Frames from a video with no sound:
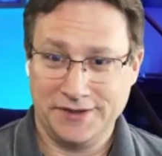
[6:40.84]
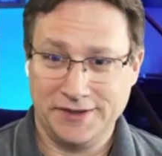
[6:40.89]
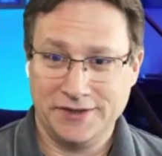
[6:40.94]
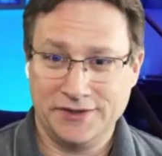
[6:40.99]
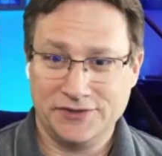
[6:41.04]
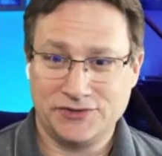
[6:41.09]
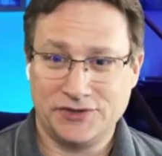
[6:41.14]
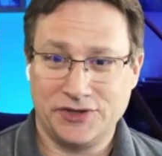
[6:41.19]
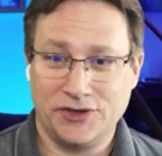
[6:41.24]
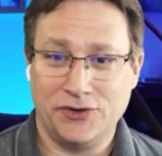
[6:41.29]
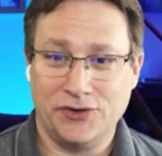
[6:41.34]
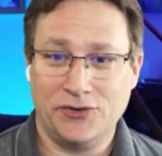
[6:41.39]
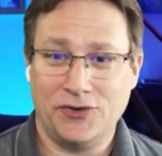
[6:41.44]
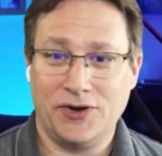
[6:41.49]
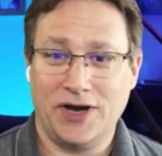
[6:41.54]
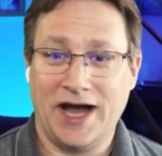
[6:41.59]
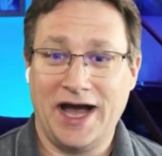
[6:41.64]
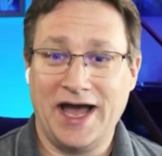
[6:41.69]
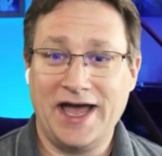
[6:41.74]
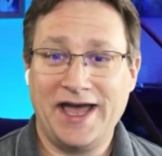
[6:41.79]
So
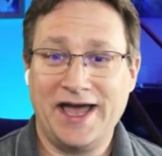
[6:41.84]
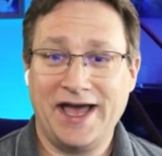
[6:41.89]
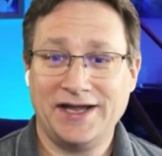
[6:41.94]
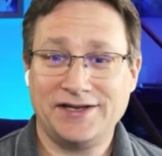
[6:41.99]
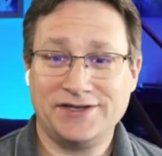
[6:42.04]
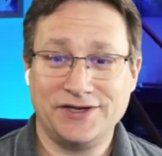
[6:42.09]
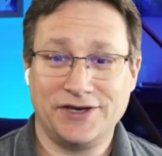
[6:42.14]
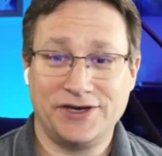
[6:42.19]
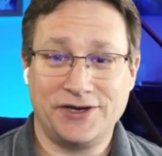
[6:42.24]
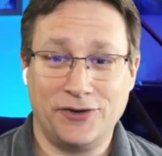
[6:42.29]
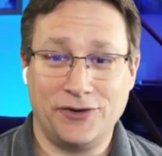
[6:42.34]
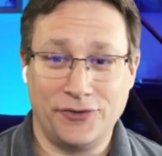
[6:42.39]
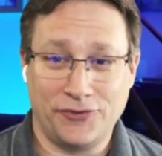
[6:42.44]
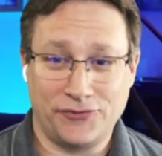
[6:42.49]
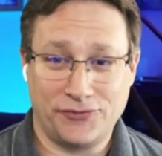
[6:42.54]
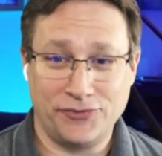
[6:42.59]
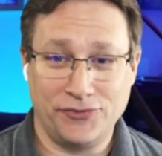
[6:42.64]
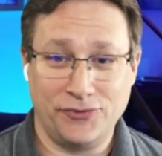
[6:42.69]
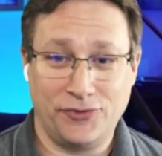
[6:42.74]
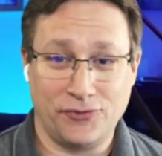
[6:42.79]
I had to go
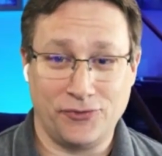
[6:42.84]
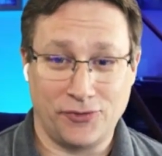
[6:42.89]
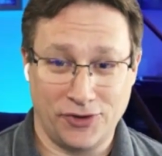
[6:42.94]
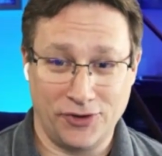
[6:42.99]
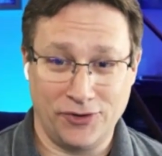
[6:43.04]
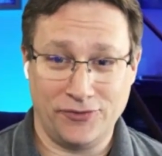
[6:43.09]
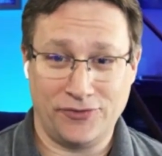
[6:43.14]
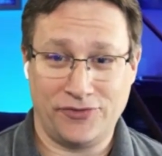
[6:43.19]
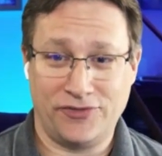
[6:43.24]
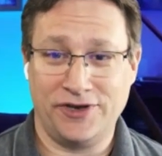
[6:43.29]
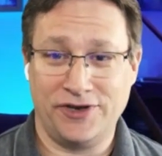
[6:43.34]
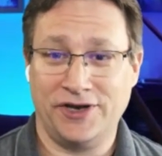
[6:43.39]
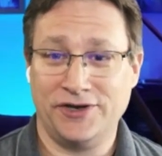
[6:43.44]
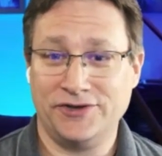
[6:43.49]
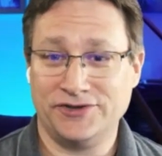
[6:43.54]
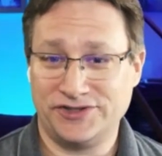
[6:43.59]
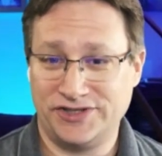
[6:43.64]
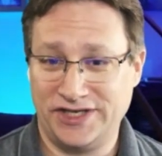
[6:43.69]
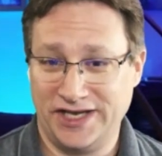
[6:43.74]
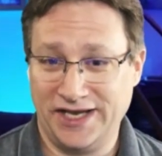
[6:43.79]
through growth and
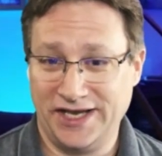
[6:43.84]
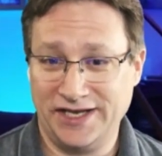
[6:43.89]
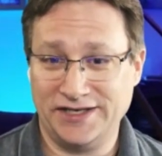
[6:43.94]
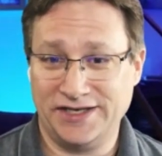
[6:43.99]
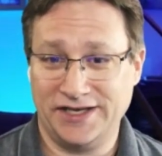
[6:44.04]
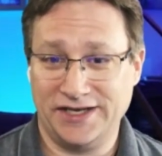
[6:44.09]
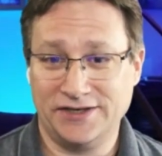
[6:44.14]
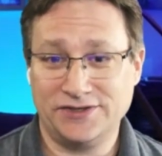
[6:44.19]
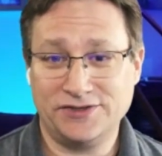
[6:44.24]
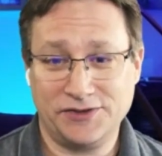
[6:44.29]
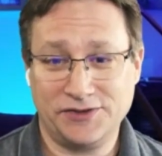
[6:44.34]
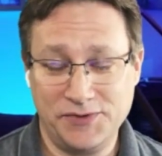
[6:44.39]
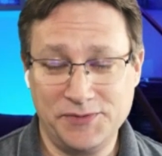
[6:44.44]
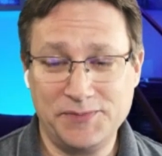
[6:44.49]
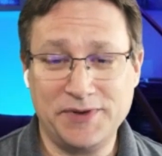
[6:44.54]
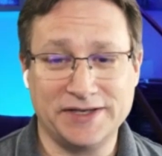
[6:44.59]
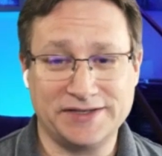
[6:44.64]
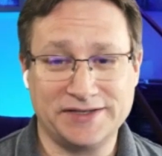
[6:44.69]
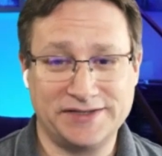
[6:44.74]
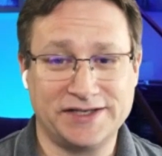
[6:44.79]
understanding. It took me
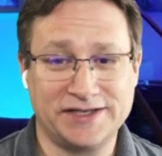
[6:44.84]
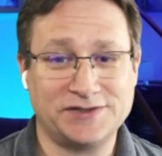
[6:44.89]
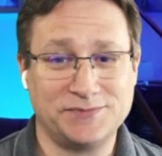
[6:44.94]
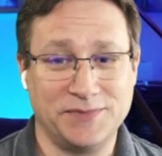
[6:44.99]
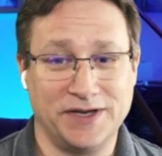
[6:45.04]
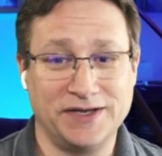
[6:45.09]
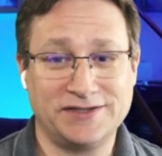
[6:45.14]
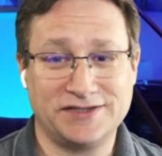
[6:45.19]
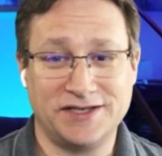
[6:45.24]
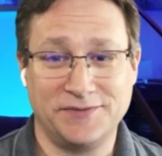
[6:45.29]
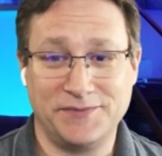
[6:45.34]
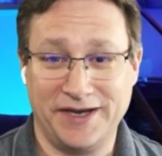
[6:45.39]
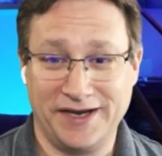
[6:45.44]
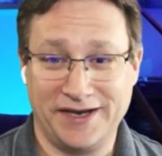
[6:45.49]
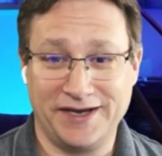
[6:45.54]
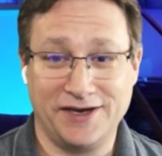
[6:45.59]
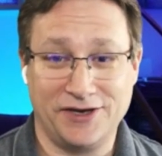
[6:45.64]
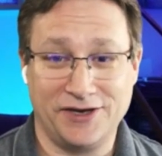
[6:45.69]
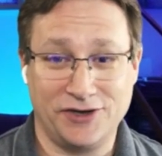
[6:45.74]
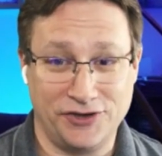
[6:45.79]
about six months to make
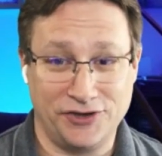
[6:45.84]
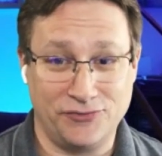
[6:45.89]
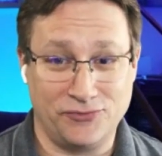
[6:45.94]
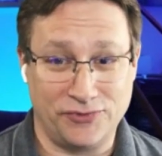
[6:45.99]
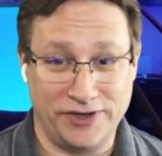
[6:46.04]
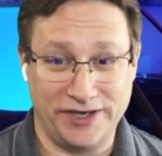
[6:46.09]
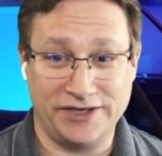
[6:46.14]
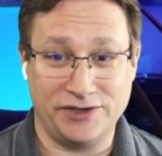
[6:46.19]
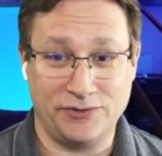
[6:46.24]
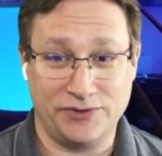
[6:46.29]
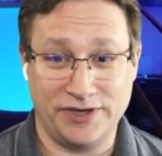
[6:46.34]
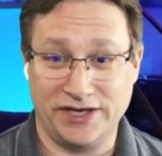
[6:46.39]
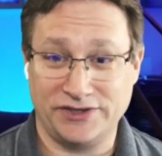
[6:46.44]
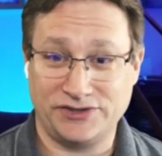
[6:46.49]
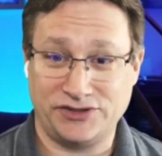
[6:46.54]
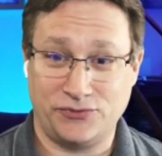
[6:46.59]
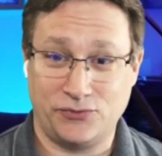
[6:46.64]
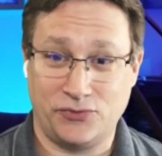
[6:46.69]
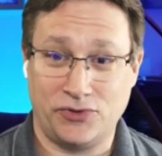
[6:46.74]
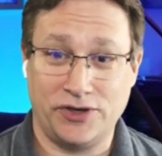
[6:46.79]
a good ring that would
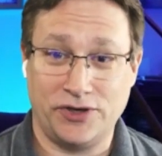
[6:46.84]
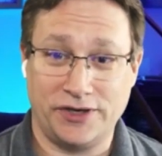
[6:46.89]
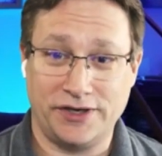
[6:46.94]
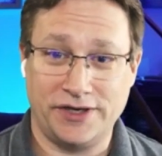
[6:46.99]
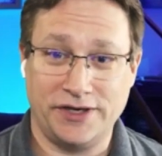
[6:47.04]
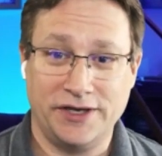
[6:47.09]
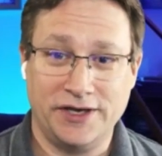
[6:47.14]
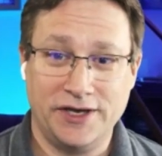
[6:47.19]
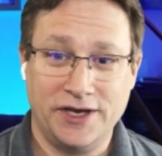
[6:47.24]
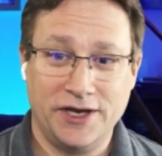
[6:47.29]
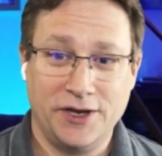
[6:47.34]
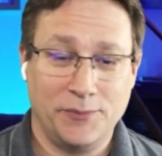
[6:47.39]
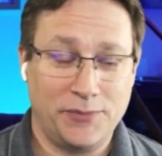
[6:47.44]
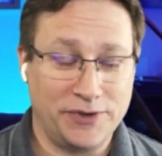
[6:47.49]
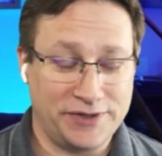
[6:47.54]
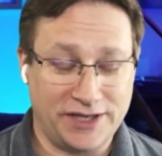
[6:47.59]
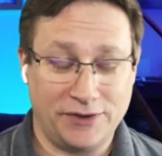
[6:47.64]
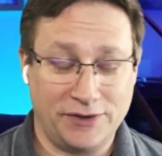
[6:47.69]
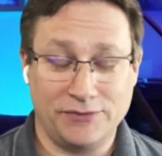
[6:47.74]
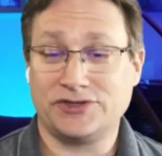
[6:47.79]
actually work,
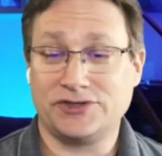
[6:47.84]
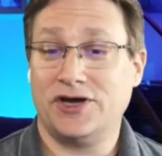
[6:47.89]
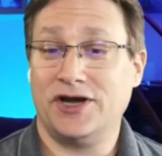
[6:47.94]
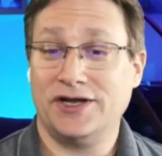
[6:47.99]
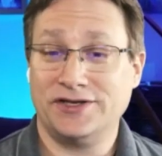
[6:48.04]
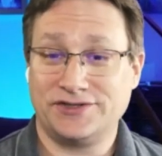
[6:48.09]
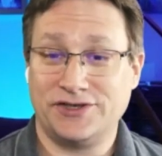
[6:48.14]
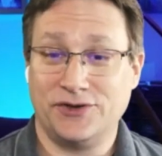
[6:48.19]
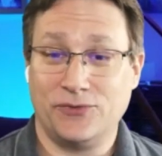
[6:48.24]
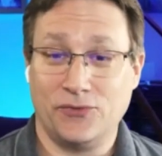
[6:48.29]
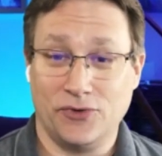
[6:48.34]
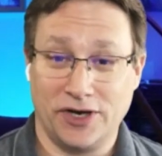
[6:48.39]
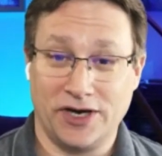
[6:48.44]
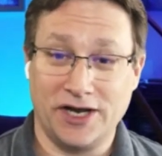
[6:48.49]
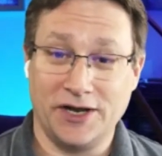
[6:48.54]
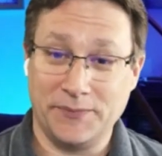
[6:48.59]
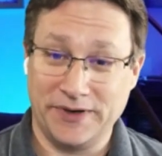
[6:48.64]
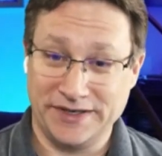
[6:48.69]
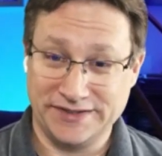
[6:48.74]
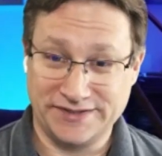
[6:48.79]
but that was constant work
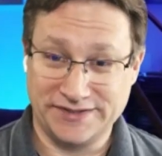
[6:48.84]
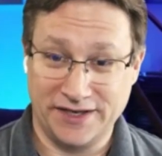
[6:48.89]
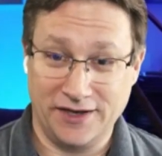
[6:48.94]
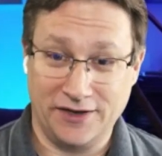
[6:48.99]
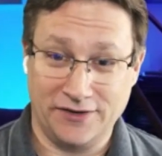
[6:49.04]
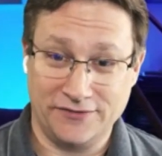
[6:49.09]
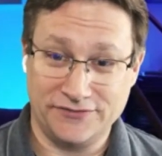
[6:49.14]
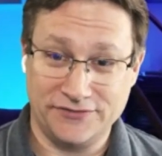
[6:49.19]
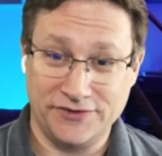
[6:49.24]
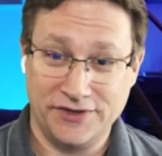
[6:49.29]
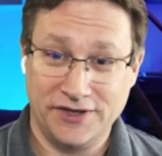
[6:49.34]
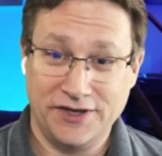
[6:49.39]
on myself.